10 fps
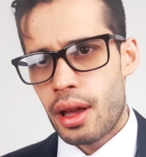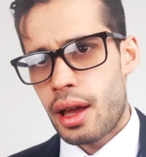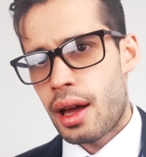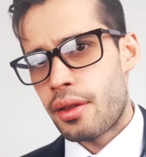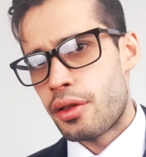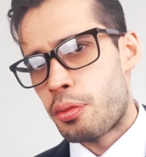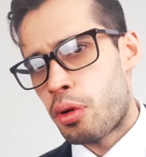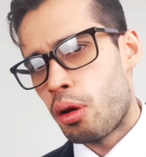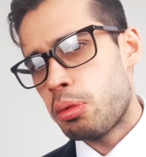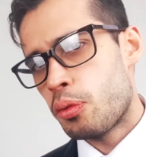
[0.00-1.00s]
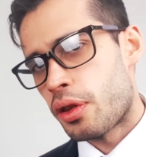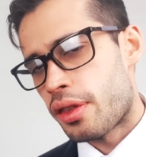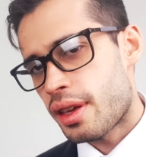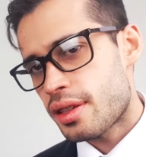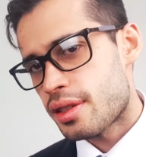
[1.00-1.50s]
And the problem with
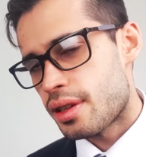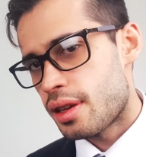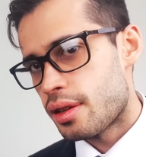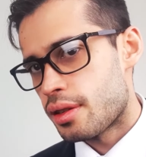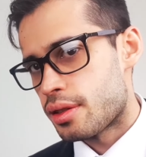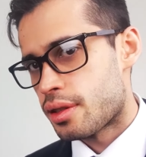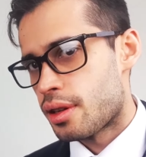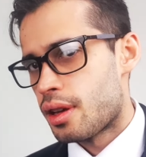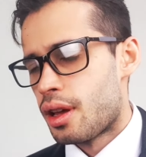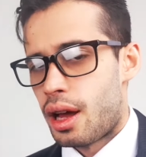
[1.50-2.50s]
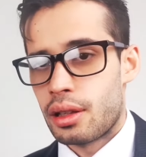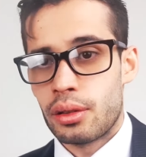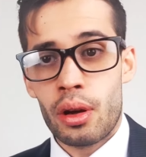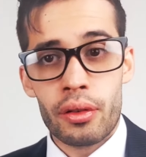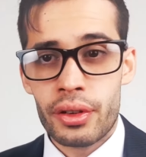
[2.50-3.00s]
this is a
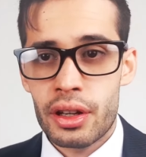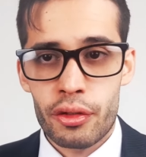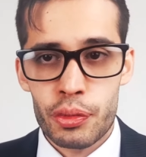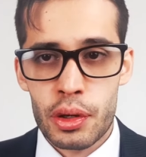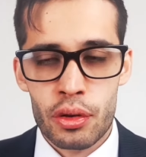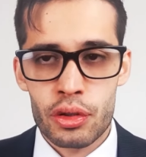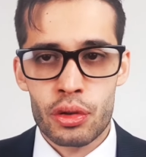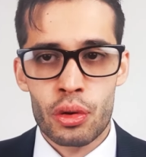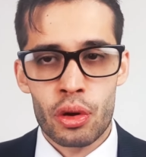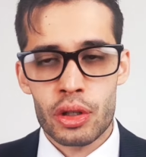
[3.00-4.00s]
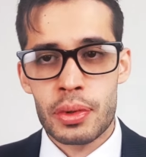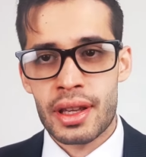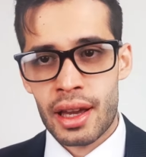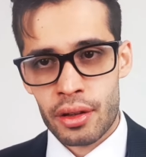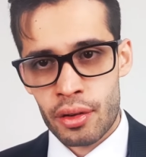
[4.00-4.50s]
lot of native speakers do not speak
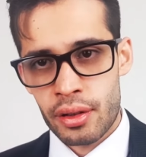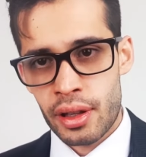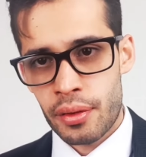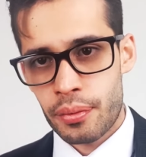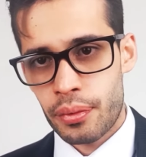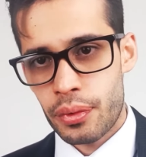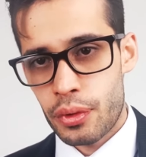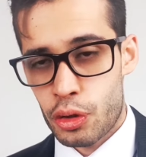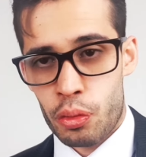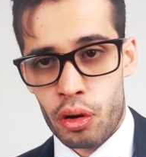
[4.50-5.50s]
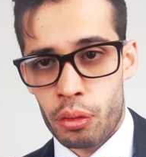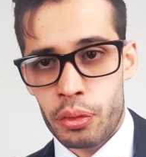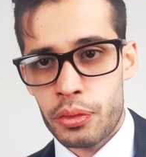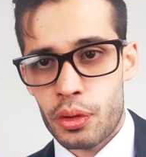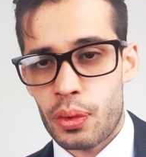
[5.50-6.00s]
accurately. There's
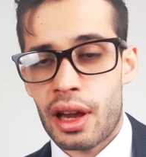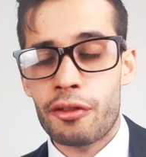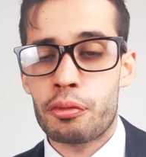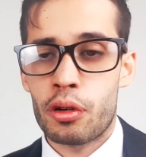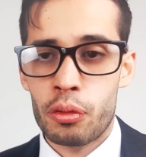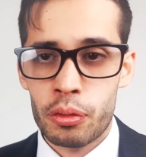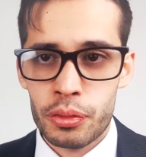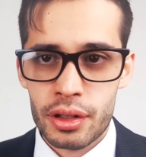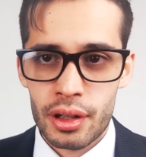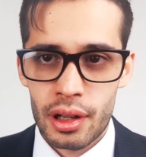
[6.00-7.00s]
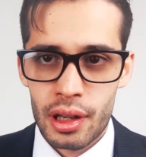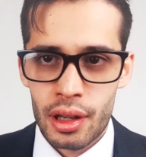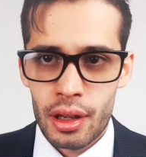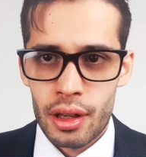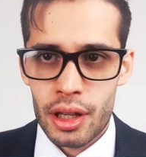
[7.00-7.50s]
problems, we have problems,
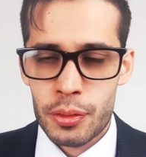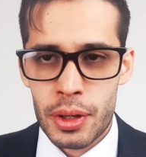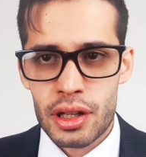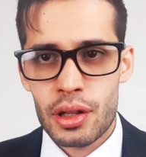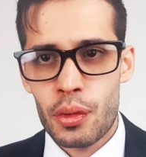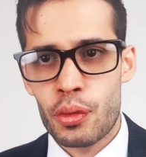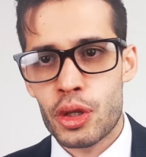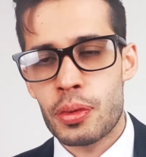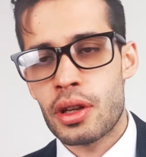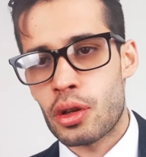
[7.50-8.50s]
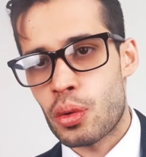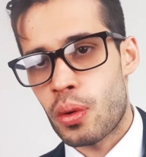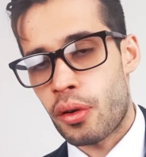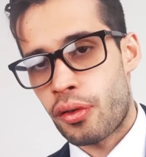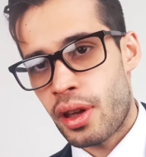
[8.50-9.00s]
especially when we're speaking to our
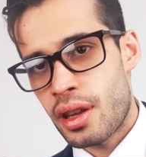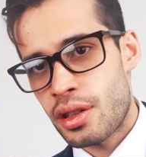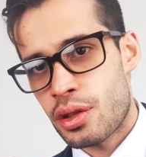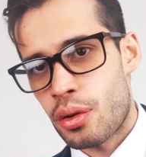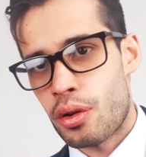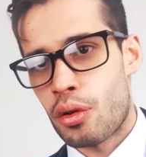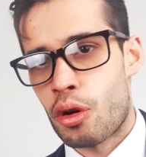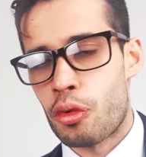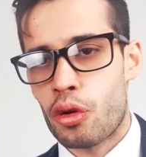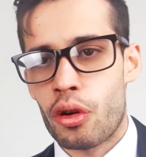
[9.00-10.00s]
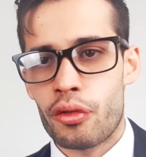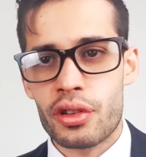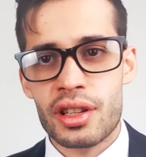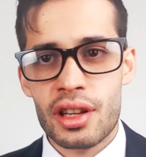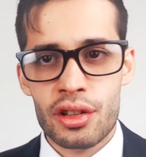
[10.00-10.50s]
friends or in normal
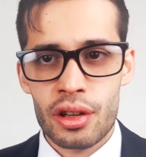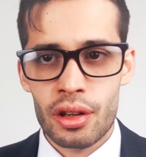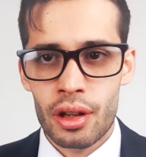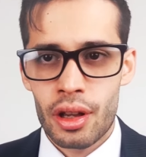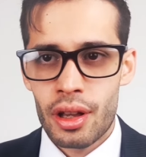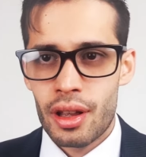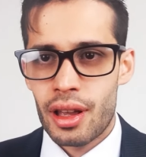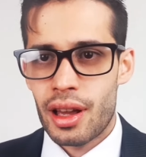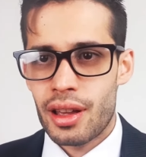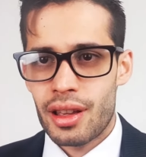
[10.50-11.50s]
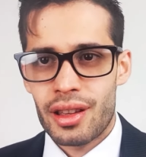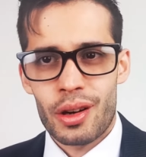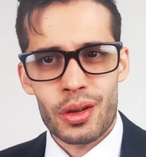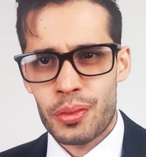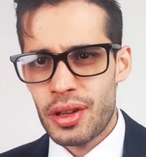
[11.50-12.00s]
conversation.
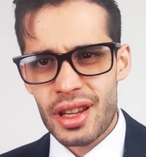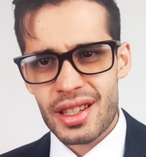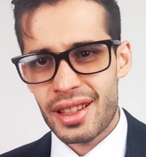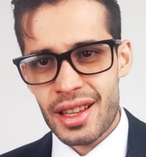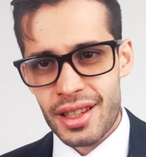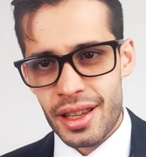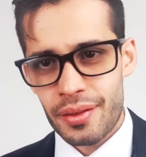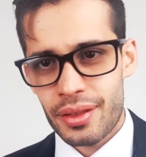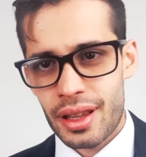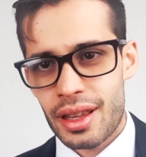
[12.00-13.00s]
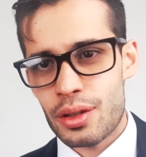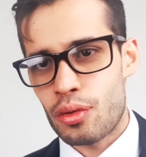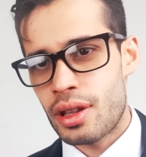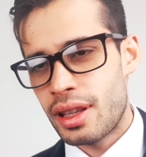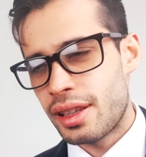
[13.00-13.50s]
Our speech gets lazy, it gets
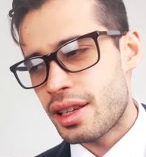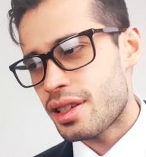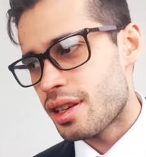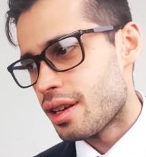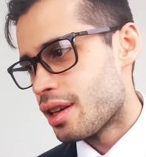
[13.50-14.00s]
really lazy.